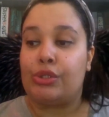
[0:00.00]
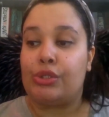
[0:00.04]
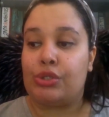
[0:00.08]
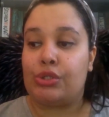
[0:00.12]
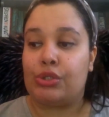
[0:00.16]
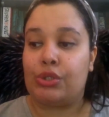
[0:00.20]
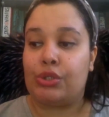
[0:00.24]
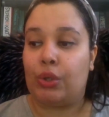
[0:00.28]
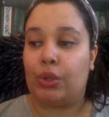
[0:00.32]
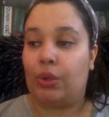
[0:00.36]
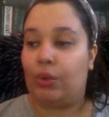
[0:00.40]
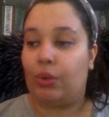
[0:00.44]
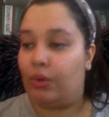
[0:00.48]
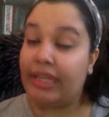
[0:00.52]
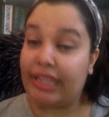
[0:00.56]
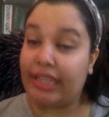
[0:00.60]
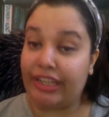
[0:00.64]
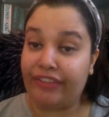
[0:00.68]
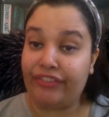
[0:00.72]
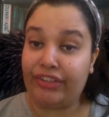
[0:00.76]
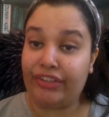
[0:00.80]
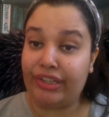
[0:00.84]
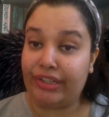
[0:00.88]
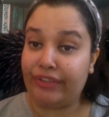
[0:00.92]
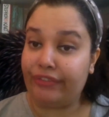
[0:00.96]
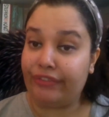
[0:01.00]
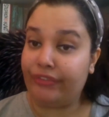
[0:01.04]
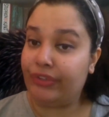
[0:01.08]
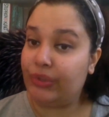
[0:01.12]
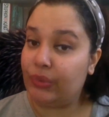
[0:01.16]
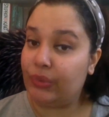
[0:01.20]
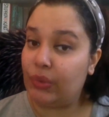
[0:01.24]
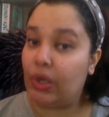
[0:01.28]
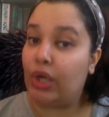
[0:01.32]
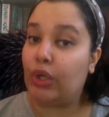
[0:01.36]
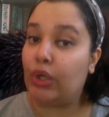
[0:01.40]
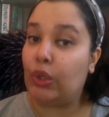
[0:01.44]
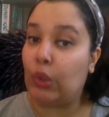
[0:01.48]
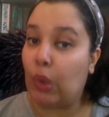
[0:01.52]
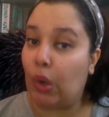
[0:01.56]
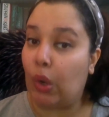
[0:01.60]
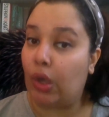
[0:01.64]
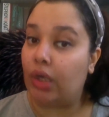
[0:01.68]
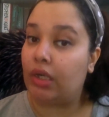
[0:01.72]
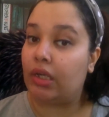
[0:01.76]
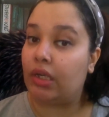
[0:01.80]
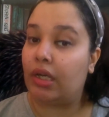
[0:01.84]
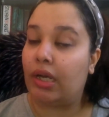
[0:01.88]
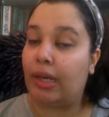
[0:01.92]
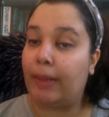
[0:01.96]
So even if you are
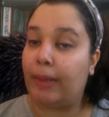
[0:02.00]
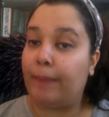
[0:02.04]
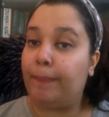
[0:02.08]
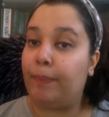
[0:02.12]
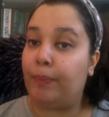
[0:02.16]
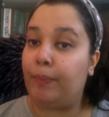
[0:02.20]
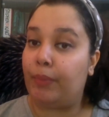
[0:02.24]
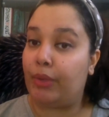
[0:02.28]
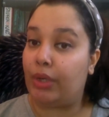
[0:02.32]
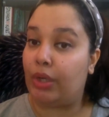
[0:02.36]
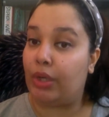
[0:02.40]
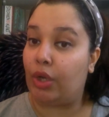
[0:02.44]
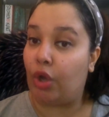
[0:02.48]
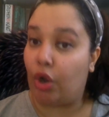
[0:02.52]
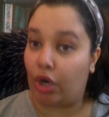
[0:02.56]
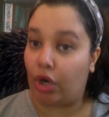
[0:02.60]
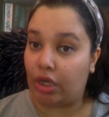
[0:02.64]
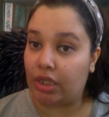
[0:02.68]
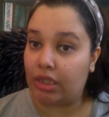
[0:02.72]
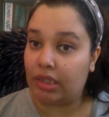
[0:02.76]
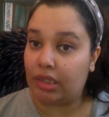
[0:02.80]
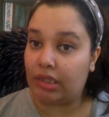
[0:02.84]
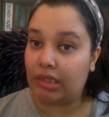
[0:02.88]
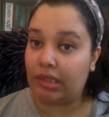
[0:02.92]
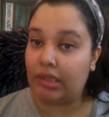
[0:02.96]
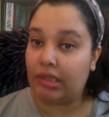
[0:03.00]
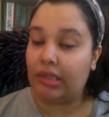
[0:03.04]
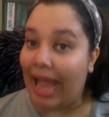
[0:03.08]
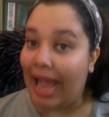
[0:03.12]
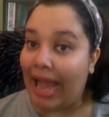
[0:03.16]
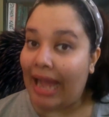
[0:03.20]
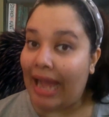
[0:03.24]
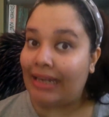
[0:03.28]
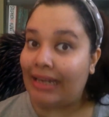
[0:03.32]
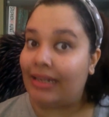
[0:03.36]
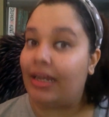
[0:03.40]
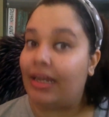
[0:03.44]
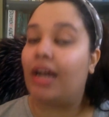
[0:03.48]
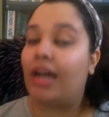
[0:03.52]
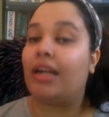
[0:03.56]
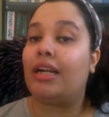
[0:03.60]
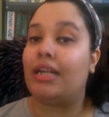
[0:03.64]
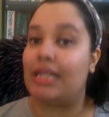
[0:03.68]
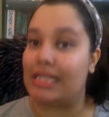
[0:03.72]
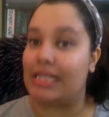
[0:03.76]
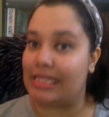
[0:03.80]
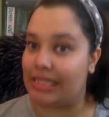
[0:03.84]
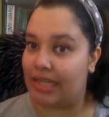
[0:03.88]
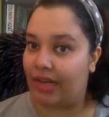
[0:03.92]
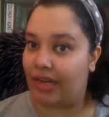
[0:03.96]
not a plotter and are
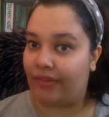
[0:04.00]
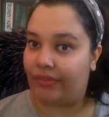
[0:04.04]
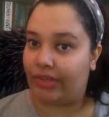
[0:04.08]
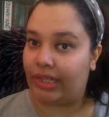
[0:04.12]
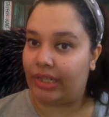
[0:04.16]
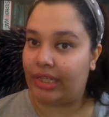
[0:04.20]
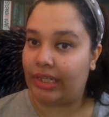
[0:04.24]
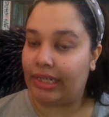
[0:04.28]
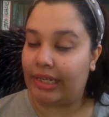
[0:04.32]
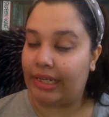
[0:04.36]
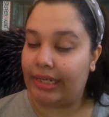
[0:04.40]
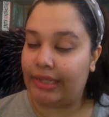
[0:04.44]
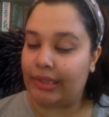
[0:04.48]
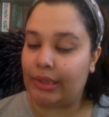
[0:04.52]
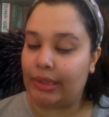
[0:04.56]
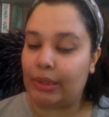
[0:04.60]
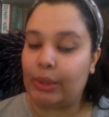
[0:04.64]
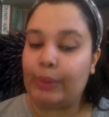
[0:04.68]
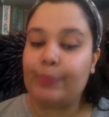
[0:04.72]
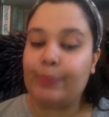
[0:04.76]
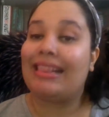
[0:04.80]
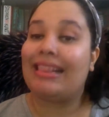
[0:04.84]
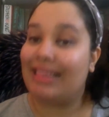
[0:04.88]
a discovery writer,